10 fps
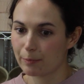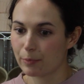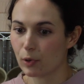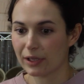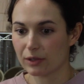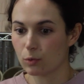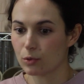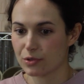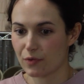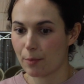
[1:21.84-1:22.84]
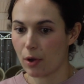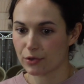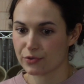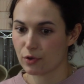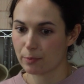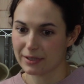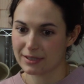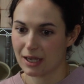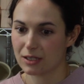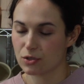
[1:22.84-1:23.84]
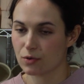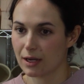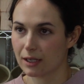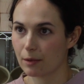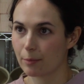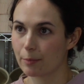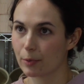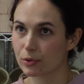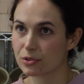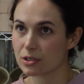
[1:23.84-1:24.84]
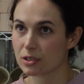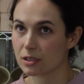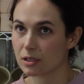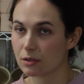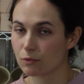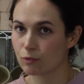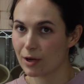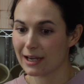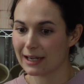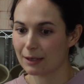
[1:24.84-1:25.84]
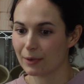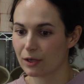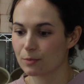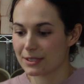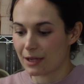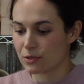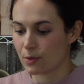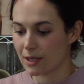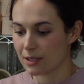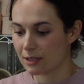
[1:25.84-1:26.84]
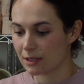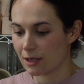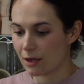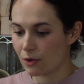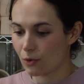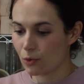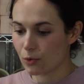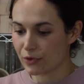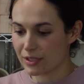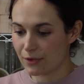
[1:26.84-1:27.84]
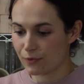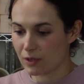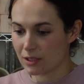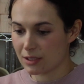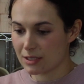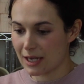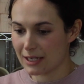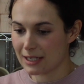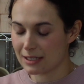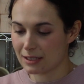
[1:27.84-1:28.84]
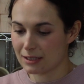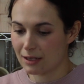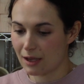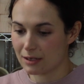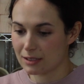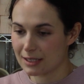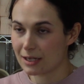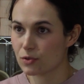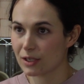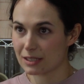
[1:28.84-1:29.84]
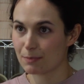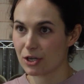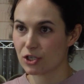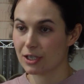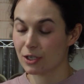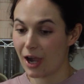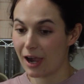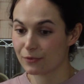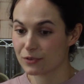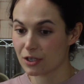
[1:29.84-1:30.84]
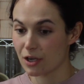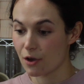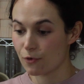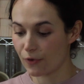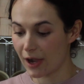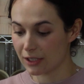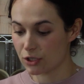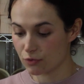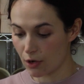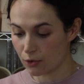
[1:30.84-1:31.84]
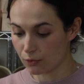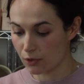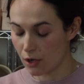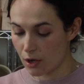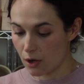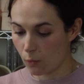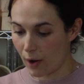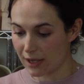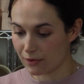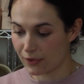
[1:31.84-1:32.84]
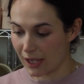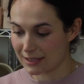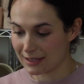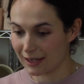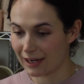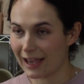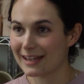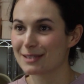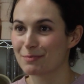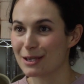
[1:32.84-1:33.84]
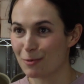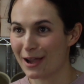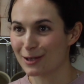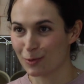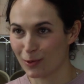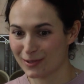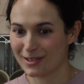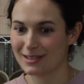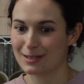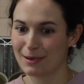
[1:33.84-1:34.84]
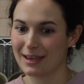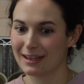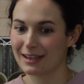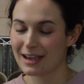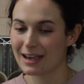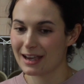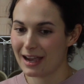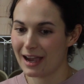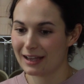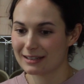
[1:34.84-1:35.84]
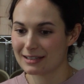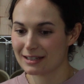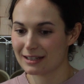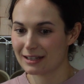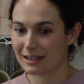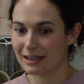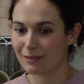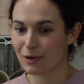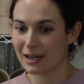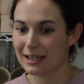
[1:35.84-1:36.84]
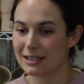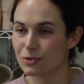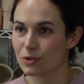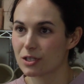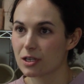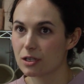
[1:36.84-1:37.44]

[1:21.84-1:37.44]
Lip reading: pulling the walls of a pot up and centering, but really when it comes down to it, all the different techniques and centering especially, you have to find your own way of getting that clay to be where you want it to be. And it really is just